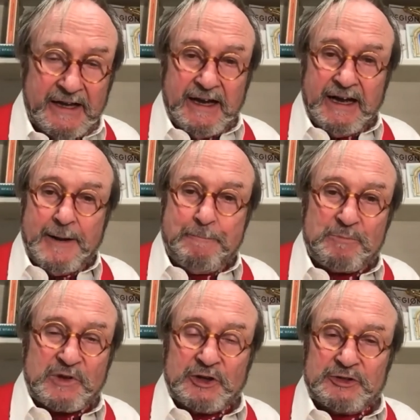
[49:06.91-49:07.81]

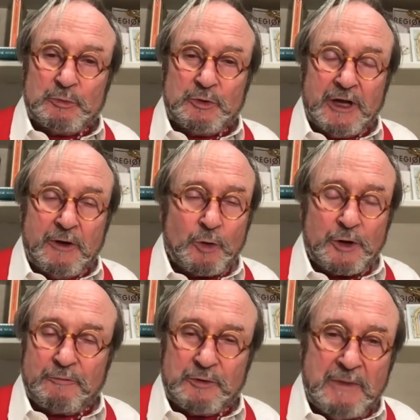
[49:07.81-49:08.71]
because um, you know quite
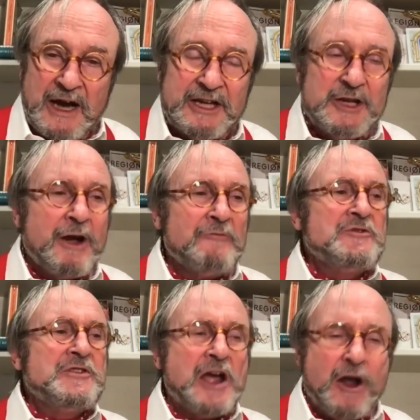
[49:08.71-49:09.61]
often mining you have
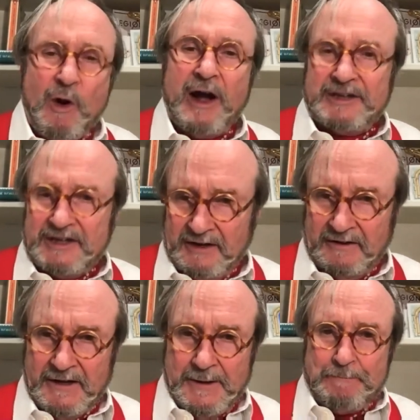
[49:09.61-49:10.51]
no idea
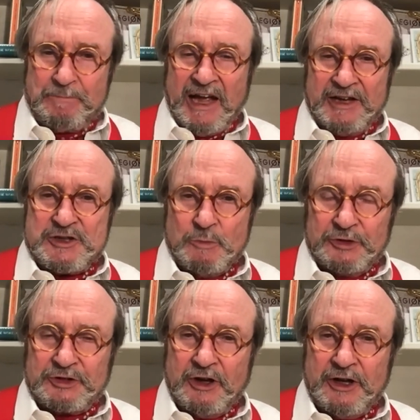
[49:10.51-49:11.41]
actually what's
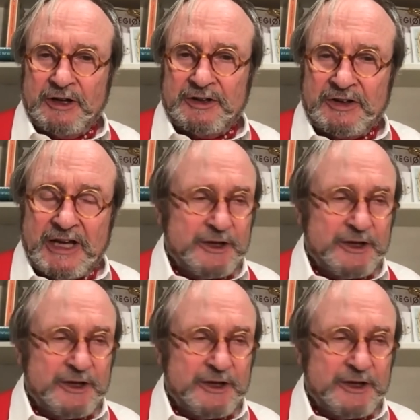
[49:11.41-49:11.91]
going under there.